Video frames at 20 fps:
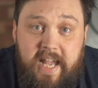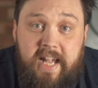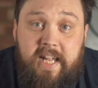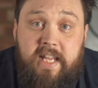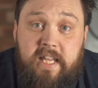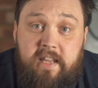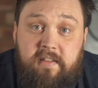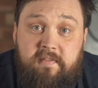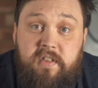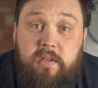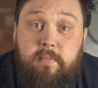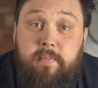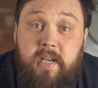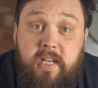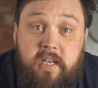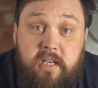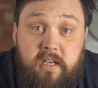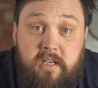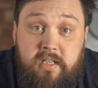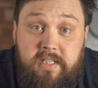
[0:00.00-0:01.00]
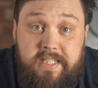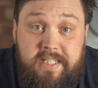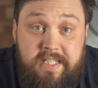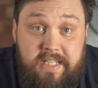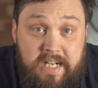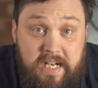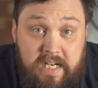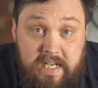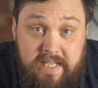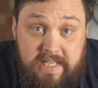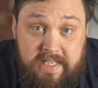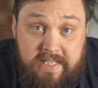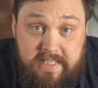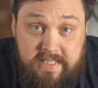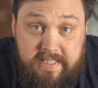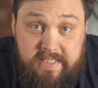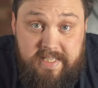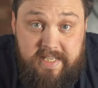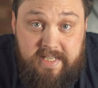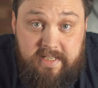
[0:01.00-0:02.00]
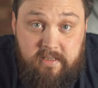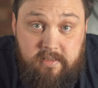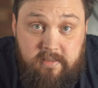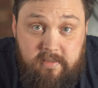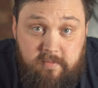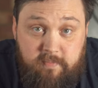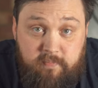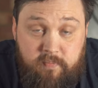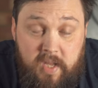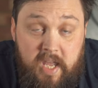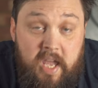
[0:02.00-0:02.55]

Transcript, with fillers: and give them a nice clear signal.